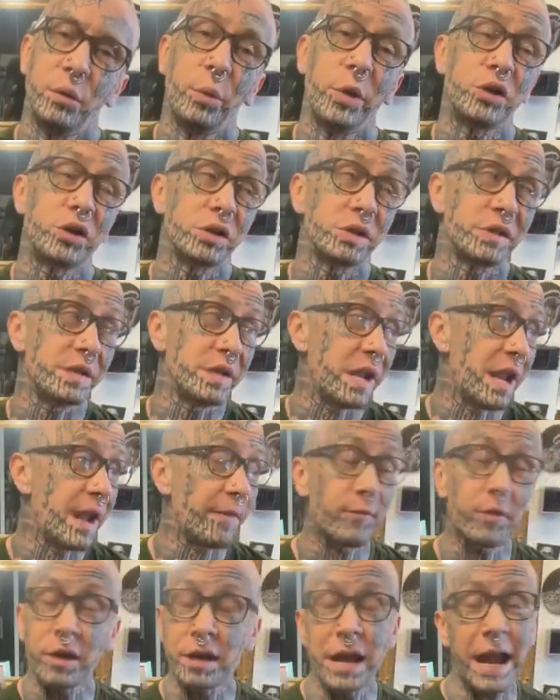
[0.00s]
which is
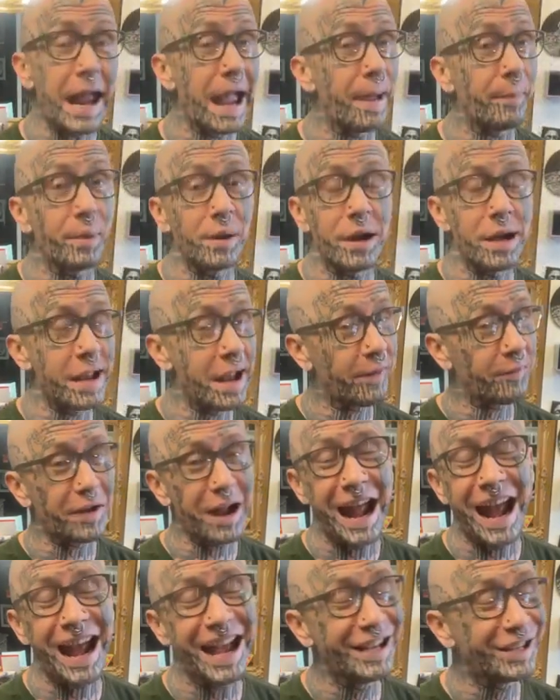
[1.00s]
never going to happen and
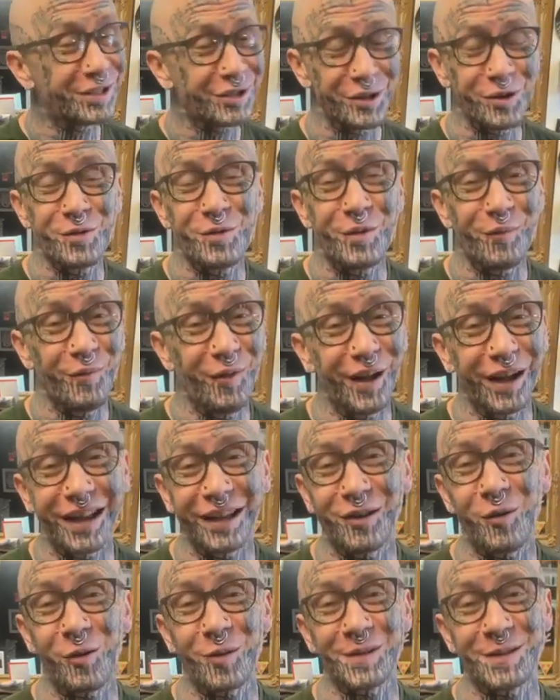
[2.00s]
never has through the
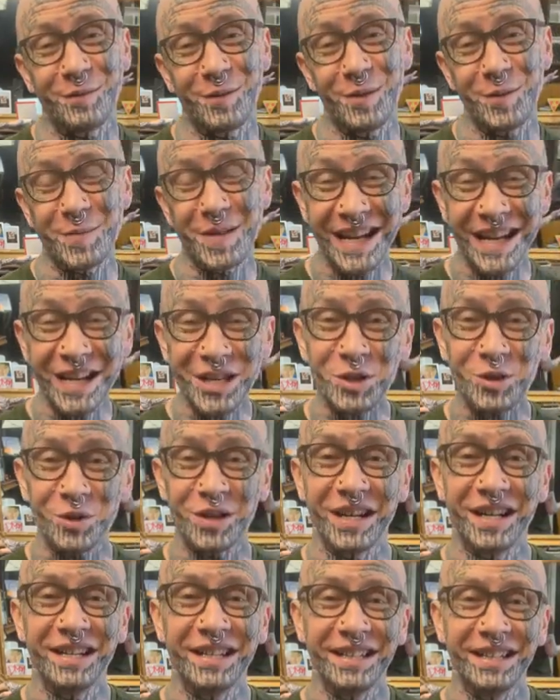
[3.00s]
fucking course of human
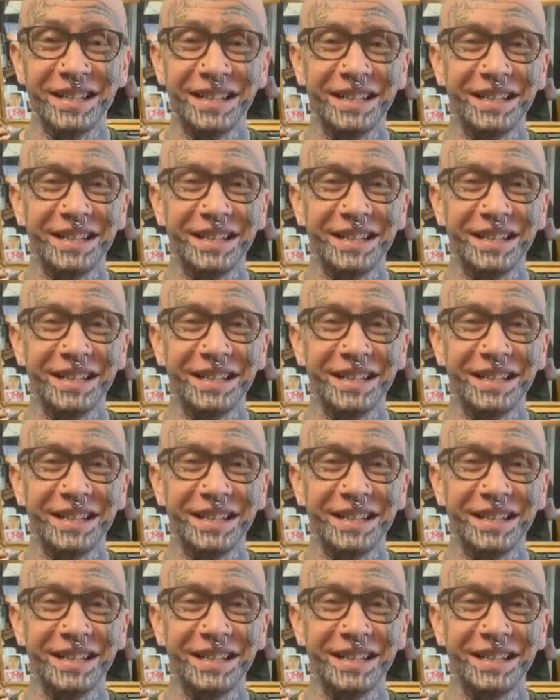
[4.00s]
history.